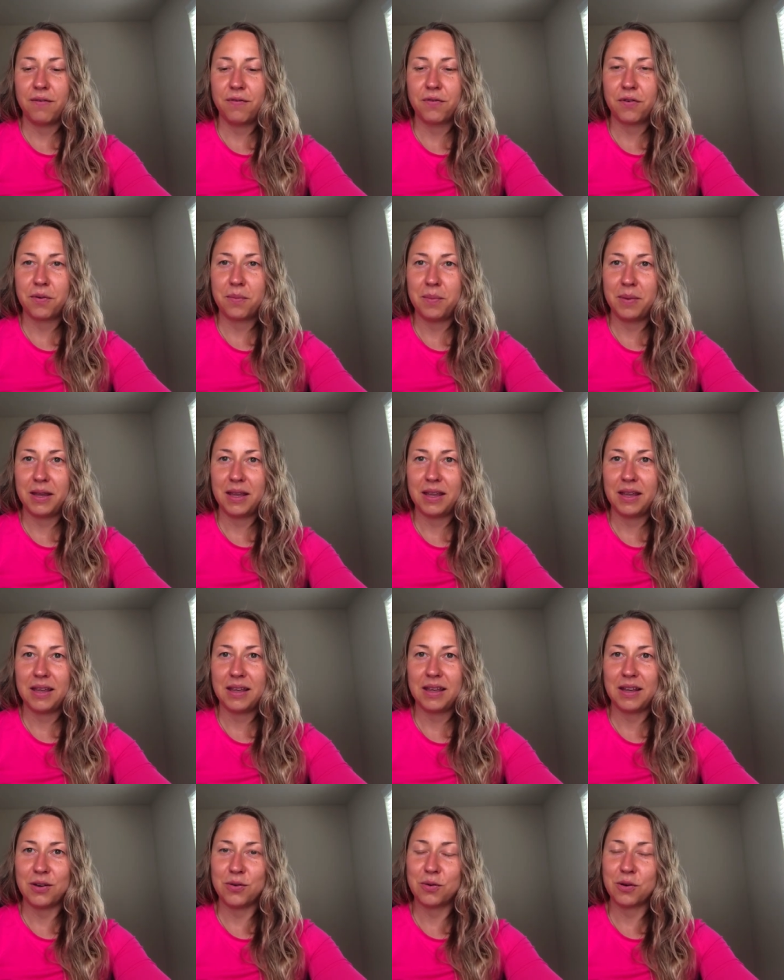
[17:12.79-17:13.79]
for me
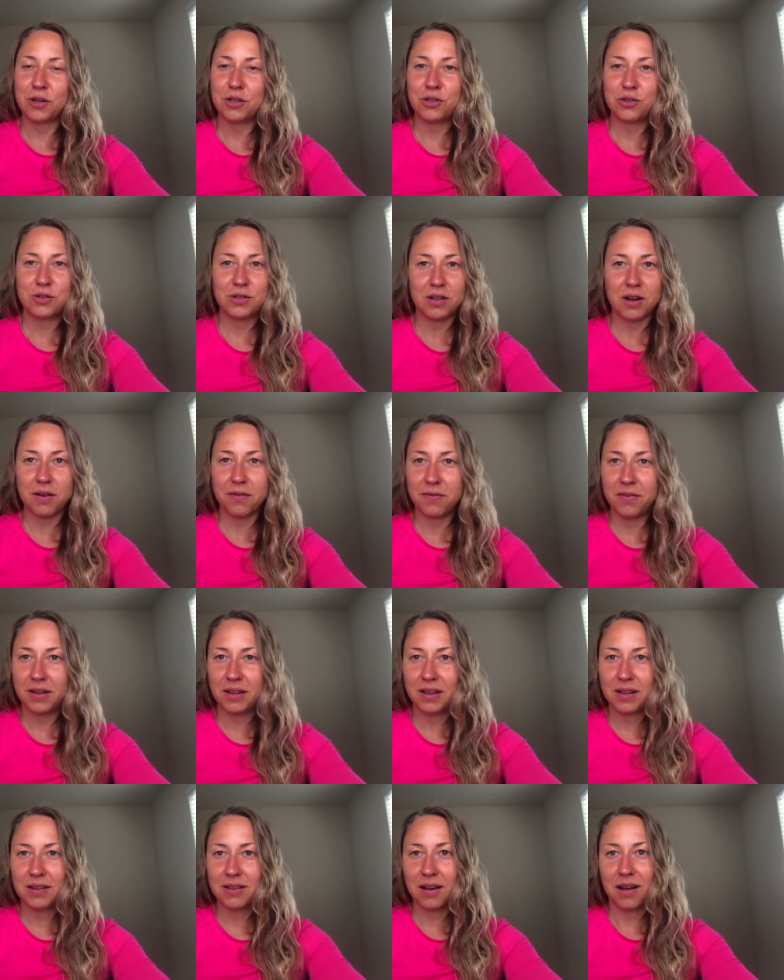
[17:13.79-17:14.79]
in order to start
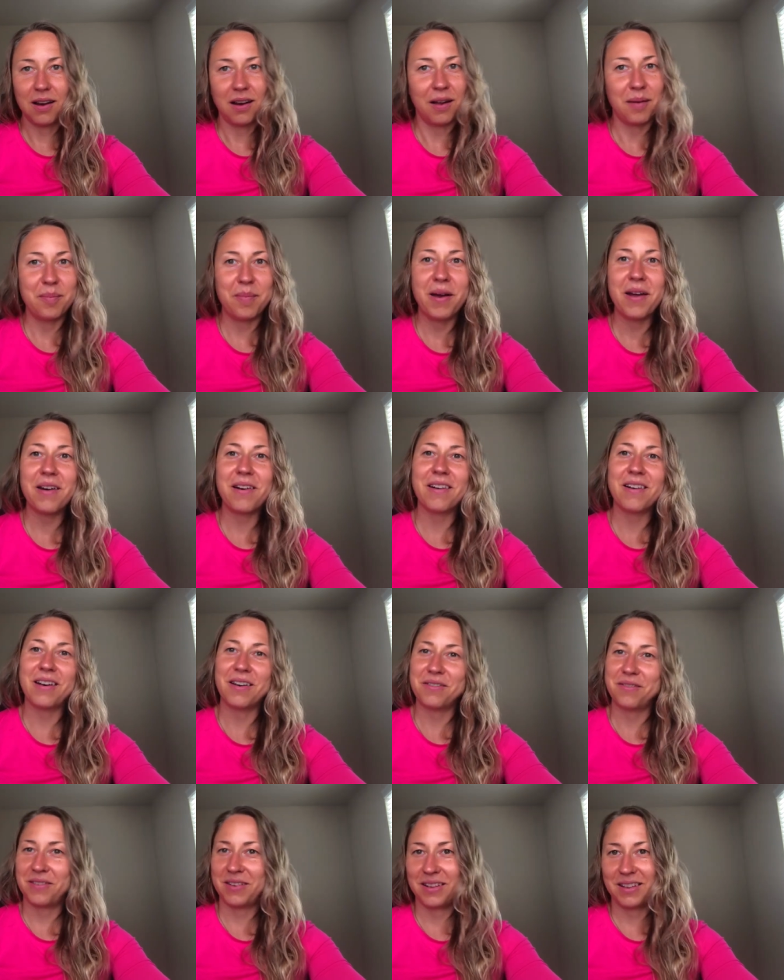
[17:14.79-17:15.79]
feeling a lot better
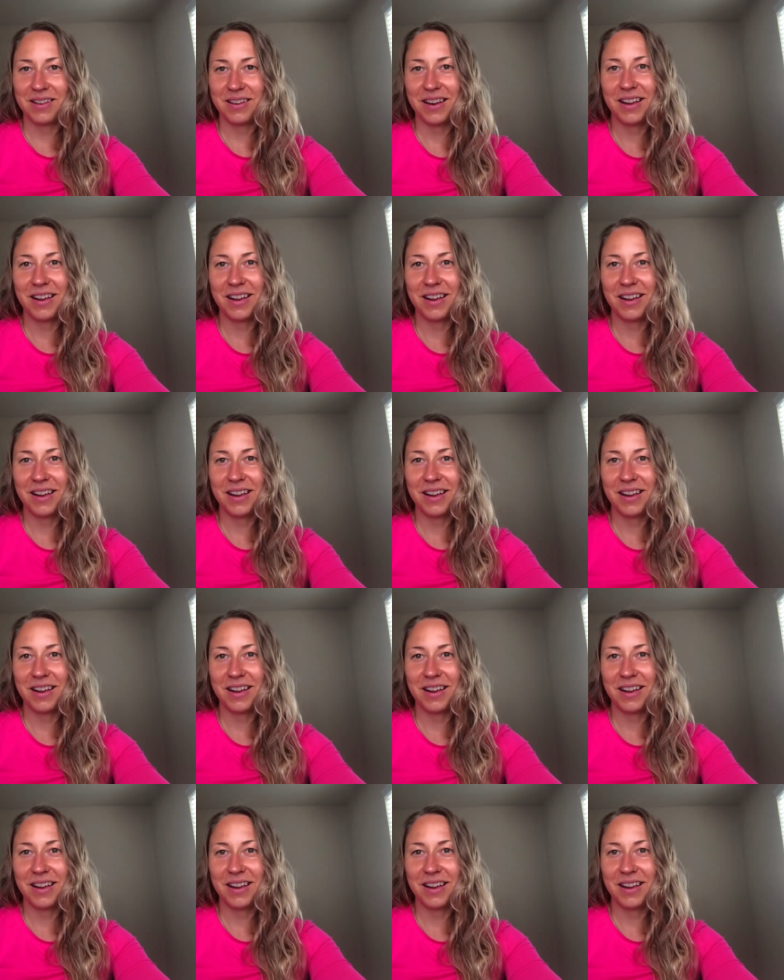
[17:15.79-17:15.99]
and feel